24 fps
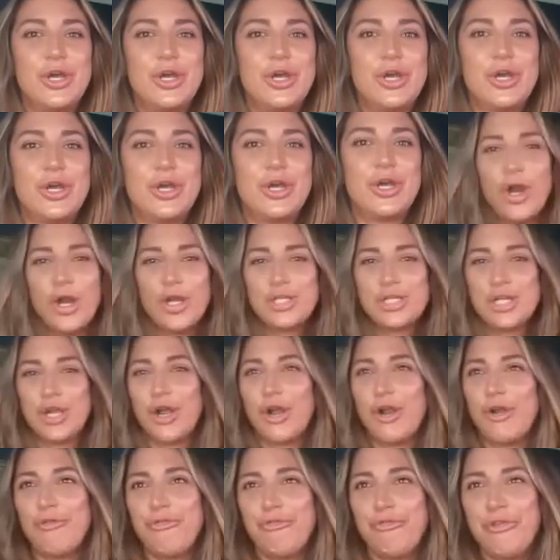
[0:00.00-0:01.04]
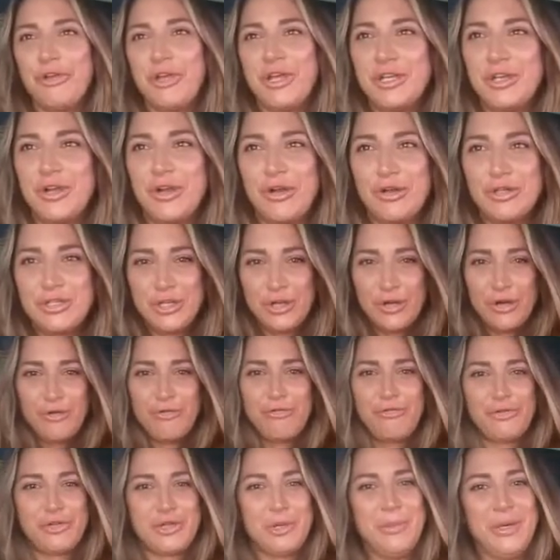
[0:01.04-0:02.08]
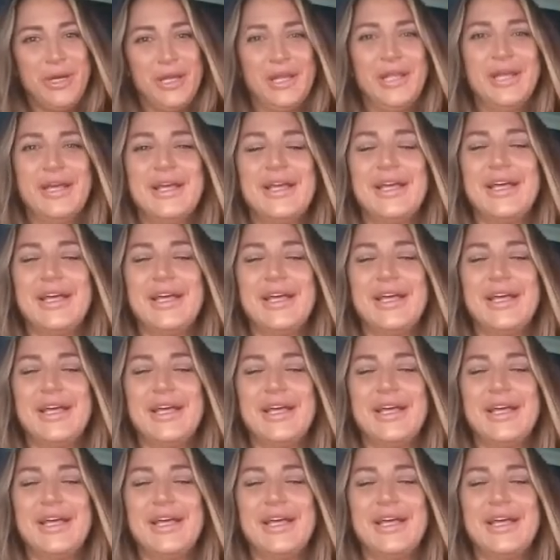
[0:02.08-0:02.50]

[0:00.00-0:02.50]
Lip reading: on her turf. Come on.